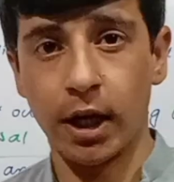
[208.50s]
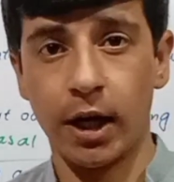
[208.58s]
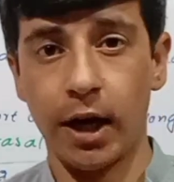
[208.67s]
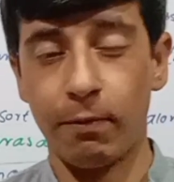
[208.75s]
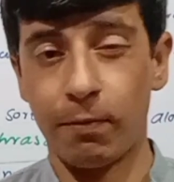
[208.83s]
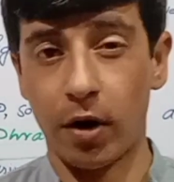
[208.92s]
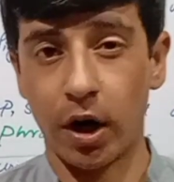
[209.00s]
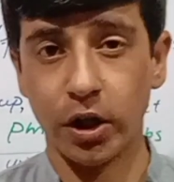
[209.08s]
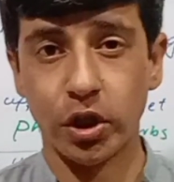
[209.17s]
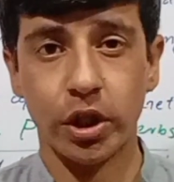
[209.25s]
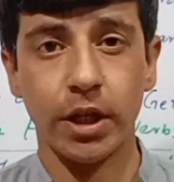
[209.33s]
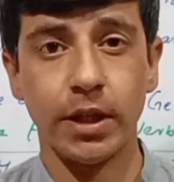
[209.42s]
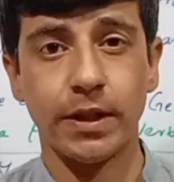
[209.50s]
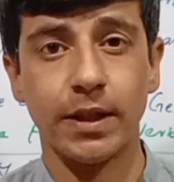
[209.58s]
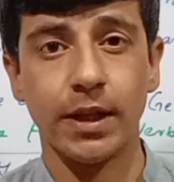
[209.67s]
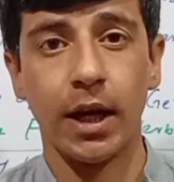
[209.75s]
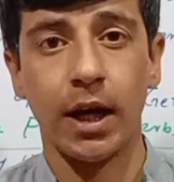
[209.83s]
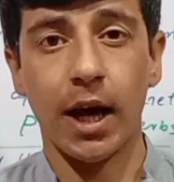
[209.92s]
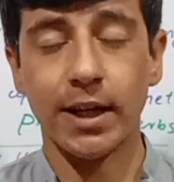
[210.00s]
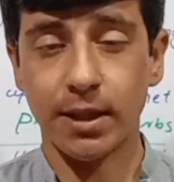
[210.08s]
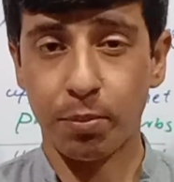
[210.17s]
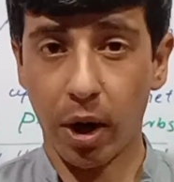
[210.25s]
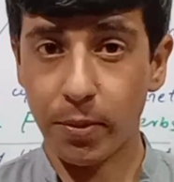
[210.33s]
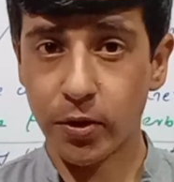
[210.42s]
it functions as a
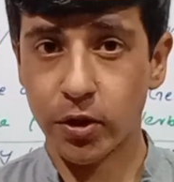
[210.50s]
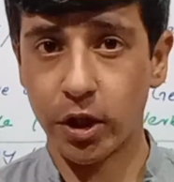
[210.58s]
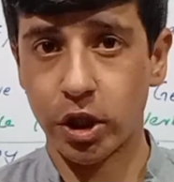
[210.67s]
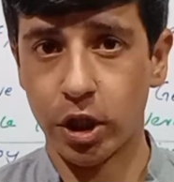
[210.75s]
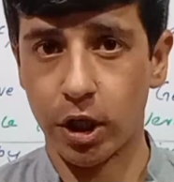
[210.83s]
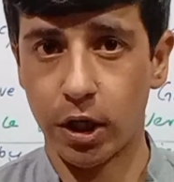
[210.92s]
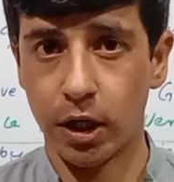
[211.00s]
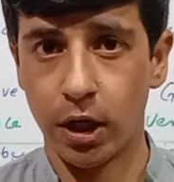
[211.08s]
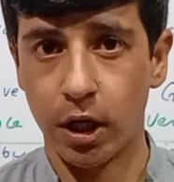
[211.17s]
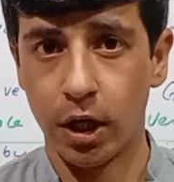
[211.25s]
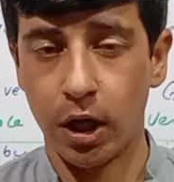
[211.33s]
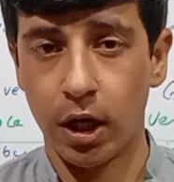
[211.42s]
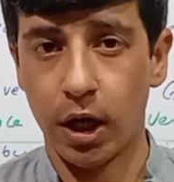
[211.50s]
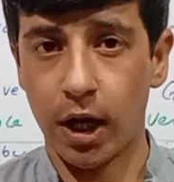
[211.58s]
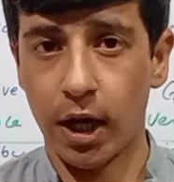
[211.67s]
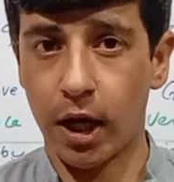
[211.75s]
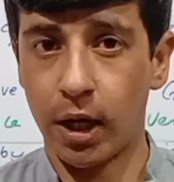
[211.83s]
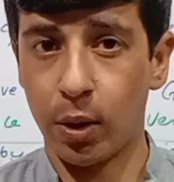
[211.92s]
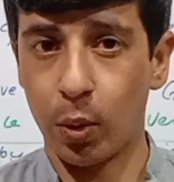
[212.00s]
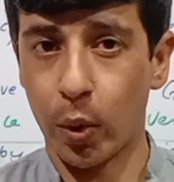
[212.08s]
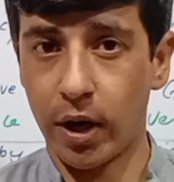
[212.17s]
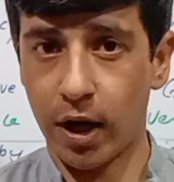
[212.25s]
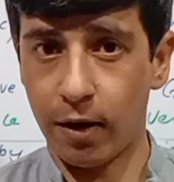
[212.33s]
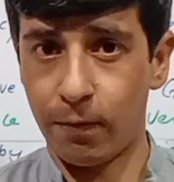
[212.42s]
preposition, and
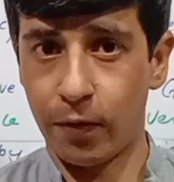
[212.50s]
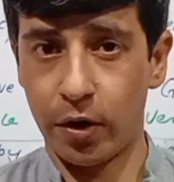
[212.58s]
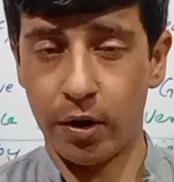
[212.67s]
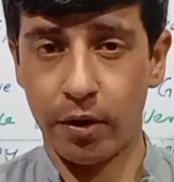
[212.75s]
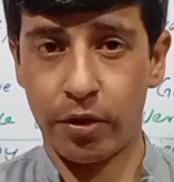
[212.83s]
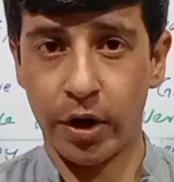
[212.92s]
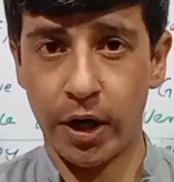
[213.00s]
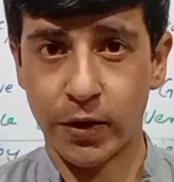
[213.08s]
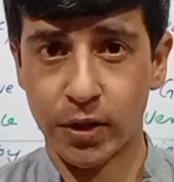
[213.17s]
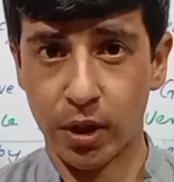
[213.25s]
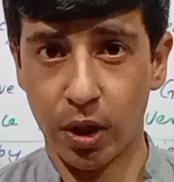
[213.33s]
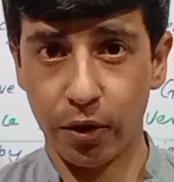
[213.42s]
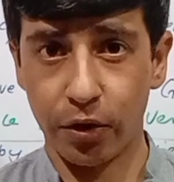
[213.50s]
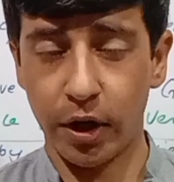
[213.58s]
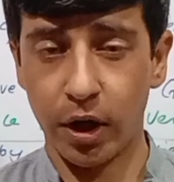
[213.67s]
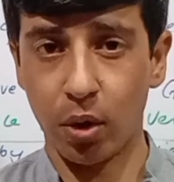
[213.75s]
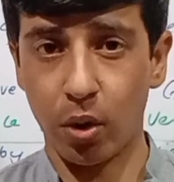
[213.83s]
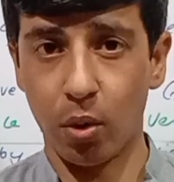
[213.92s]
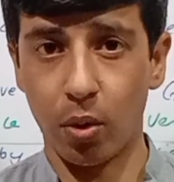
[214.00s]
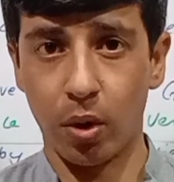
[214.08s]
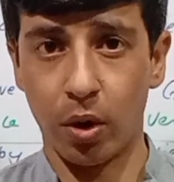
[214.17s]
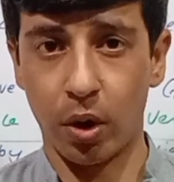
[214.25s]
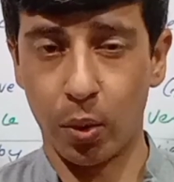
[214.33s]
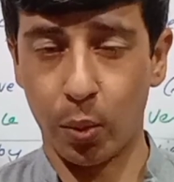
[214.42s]
whenever there's nothing
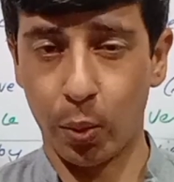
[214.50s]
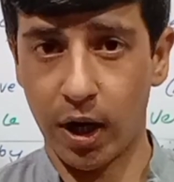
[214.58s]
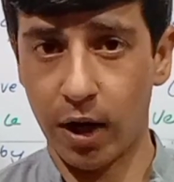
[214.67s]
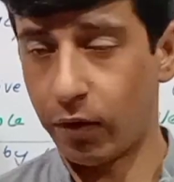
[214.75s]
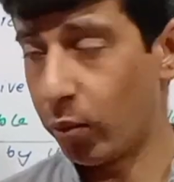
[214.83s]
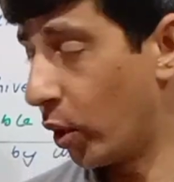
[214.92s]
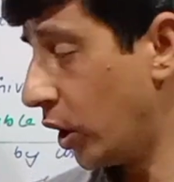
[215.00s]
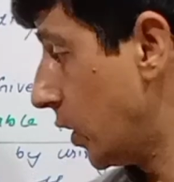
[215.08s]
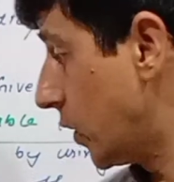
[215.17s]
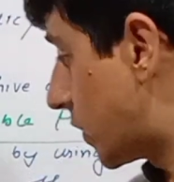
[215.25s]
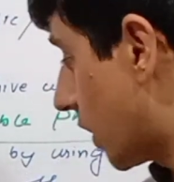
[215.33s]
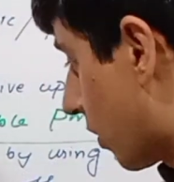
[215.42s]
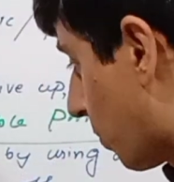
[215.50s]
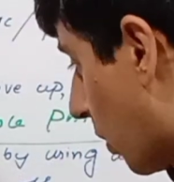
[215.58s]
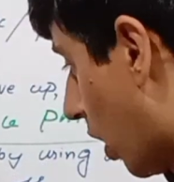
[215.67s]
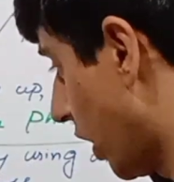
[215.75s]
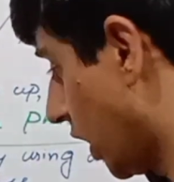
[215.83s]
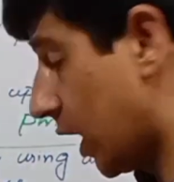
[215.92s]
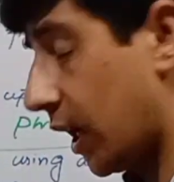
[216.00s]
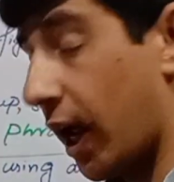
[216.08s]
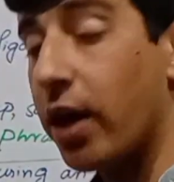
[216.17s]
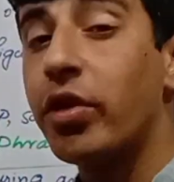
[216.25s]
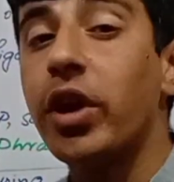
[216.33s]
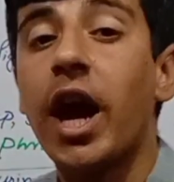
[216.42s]
or whenever we use the particle at
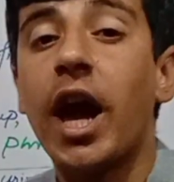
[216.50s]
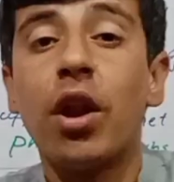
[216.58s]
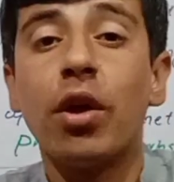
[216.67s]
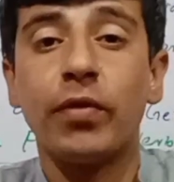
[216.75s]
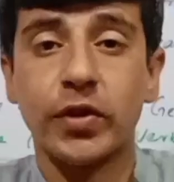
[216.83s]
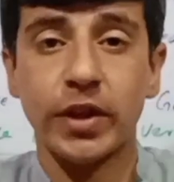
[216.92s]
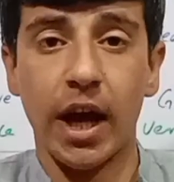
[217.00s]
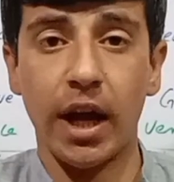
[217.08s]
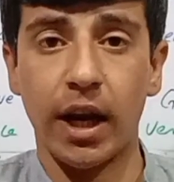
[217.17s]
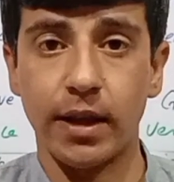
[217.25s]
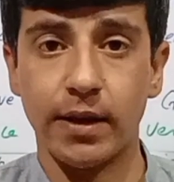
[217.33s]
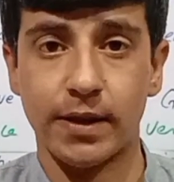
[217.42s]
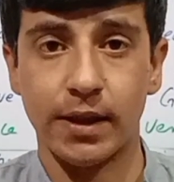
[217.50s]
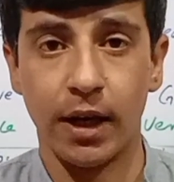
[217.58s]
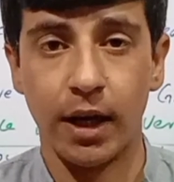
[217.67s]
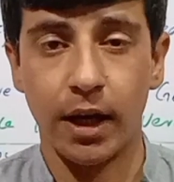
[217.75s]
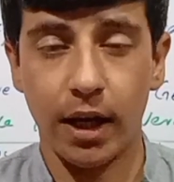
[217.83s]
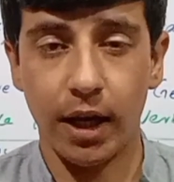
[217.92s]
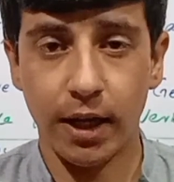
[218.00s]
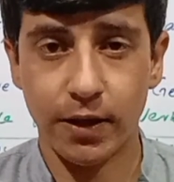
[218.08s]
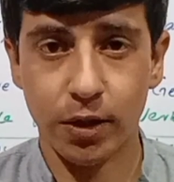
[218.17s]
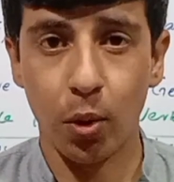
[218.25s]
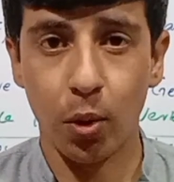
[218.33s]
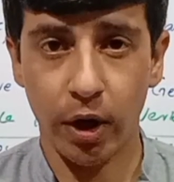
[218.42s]
the end of a sentence, it's
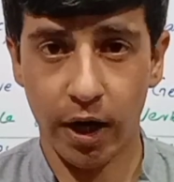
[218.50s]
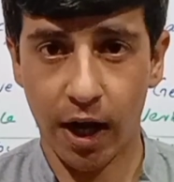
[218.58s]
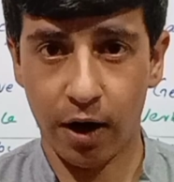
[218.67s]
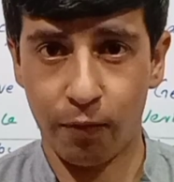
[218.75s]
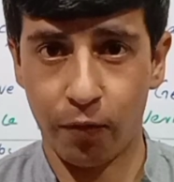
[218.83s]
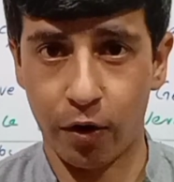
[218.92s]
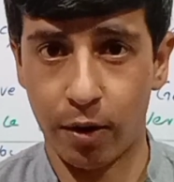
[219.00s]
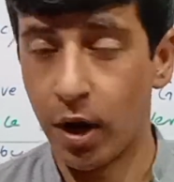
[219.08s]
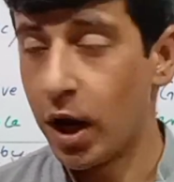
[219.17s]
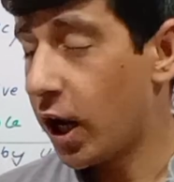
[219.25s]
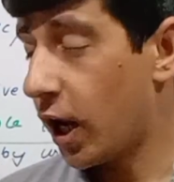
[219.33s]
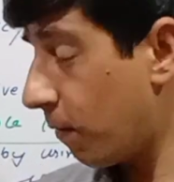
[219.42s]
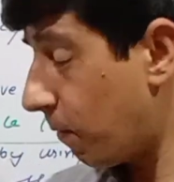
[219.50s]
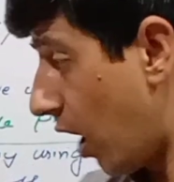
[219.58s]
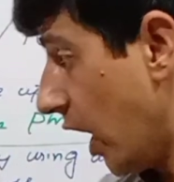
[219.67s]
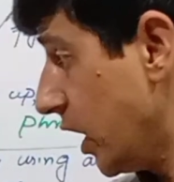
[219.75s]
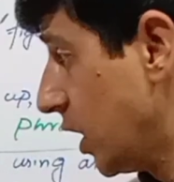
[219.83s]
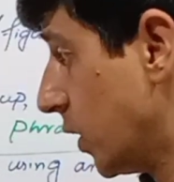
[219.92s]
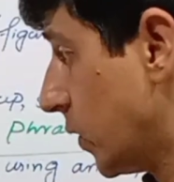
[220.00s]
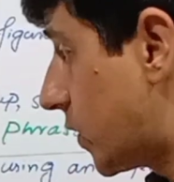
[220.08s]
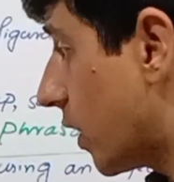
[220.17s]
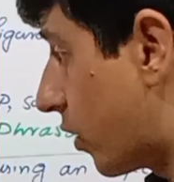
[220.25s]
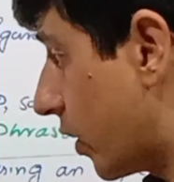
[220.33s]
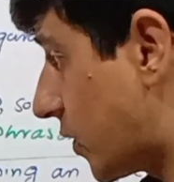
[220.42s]
called an adverb. If I use
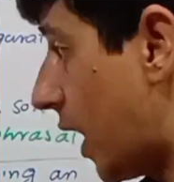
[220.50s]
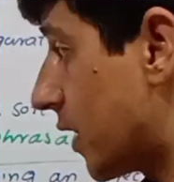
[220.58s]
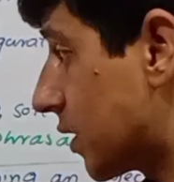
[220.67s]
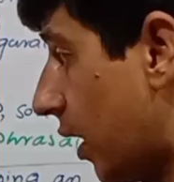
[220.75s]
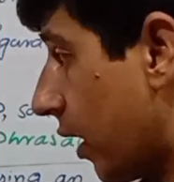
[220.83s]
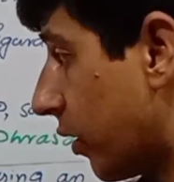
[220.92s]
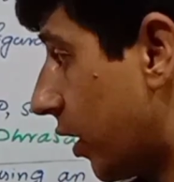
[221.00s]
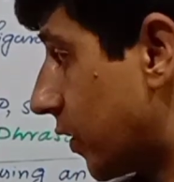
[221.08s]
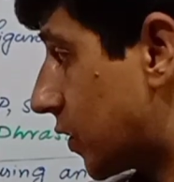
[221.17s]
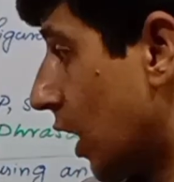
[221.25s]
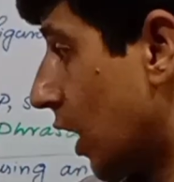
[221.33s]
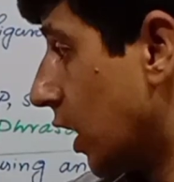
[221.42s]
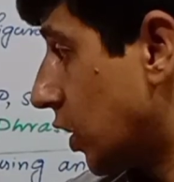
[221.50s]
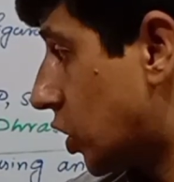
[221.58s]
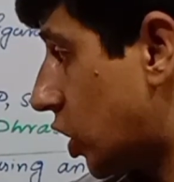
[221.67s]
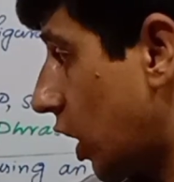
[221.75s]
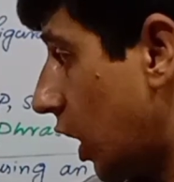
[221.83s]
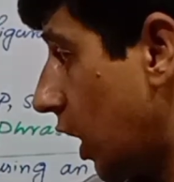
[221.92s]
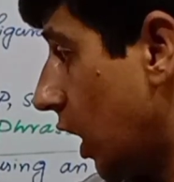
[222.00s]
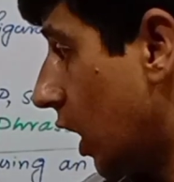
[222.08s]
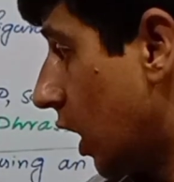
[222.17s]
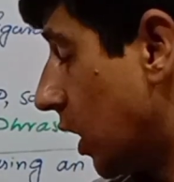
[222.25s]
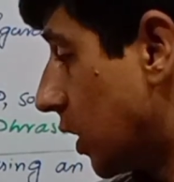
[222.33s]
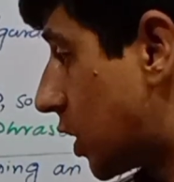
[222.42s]
this sentence like this: she
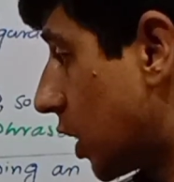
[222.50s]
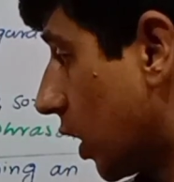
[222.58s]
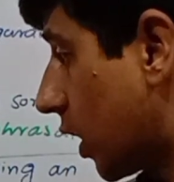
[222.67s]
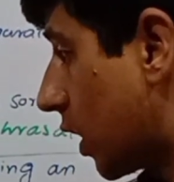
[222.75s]
took